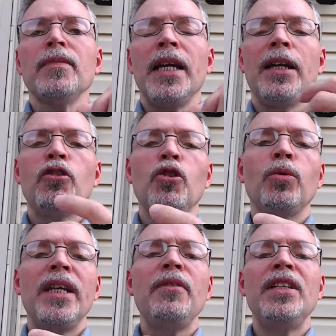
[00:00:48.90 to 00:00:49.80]
And so
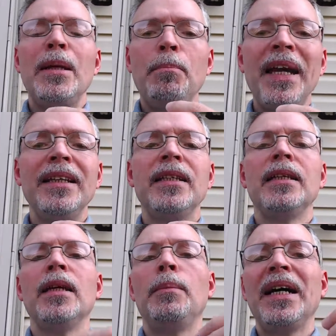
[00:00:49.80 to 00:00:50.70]
David
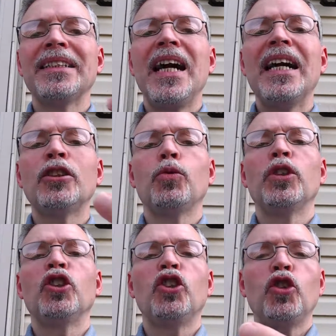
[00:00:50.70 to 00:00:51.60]
depended upon God to
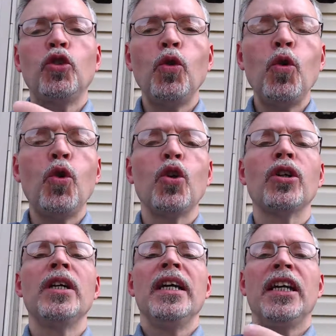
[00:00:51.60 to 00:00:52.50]

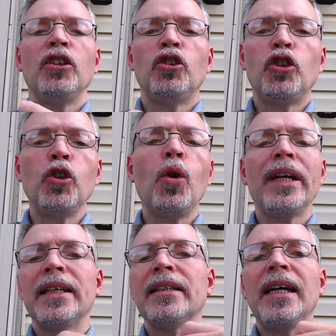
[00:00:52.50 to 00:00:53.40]
restore his
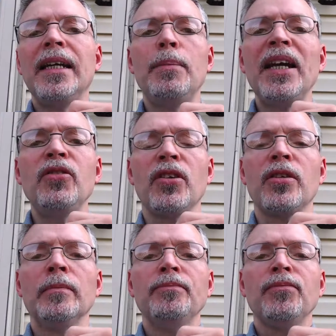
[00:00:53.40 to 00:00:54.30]
joy on a daily
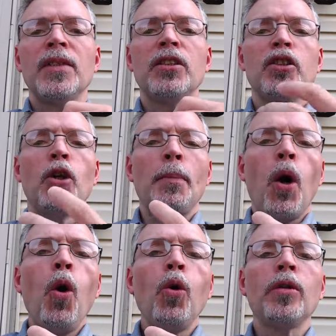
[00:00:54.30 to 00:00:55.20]
basis. He says,
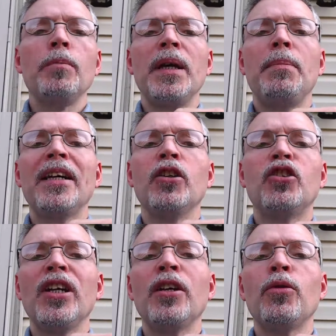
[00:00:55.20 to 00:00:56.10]
"Uphold me by your
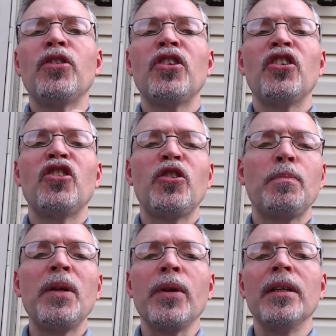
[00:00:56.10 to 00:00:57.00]
generous
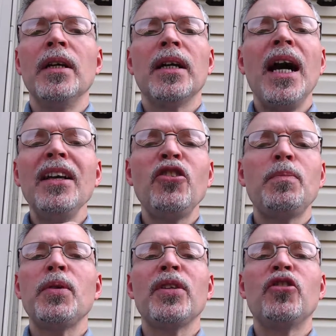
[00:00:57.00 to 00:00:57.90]
spirit." God's
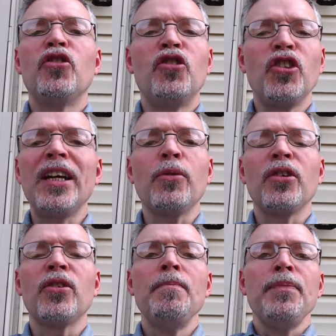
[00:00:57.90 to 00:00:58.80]
spirit is
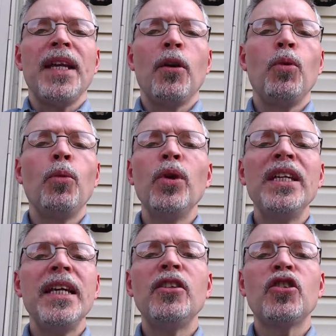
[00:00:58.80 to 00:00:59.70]
generous. And when we
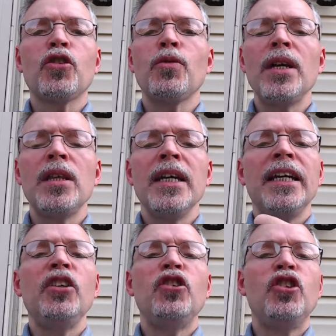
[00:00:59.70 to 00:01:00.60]
need strength,
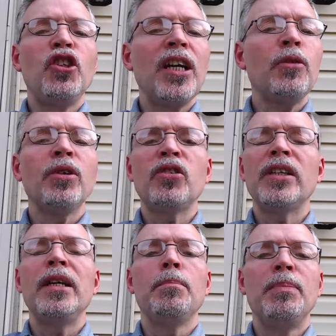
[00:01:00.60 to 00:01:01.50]
he
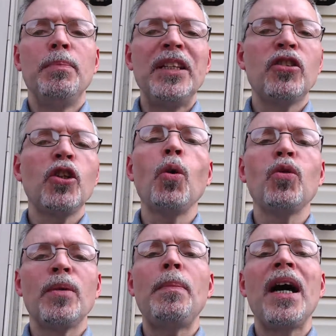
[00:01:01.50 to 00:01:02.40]
generously
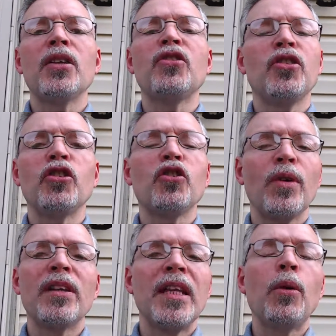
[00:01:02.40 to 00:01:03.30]
bestows upon us the
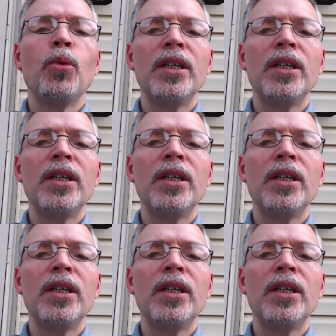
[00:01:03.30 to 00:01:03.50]
strength that we